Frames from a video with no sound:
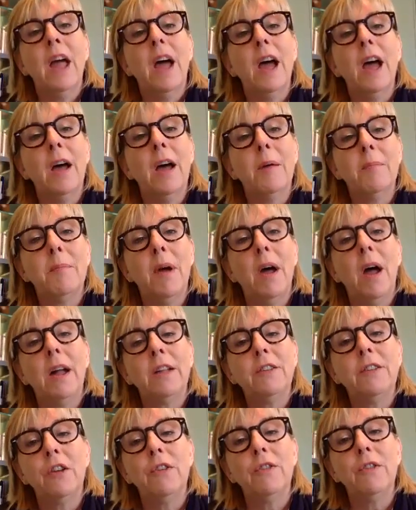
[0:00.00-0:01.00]
I
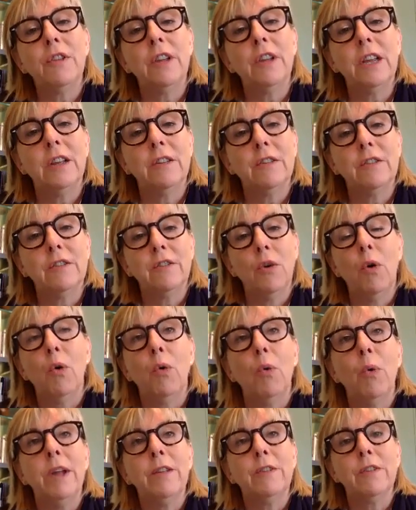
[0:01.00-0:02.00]
don't think it's
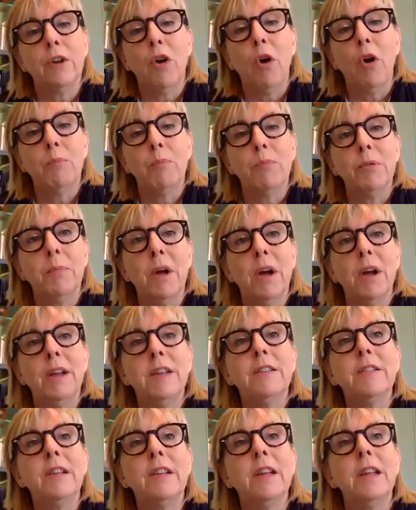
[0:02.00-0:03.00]
always a compromise.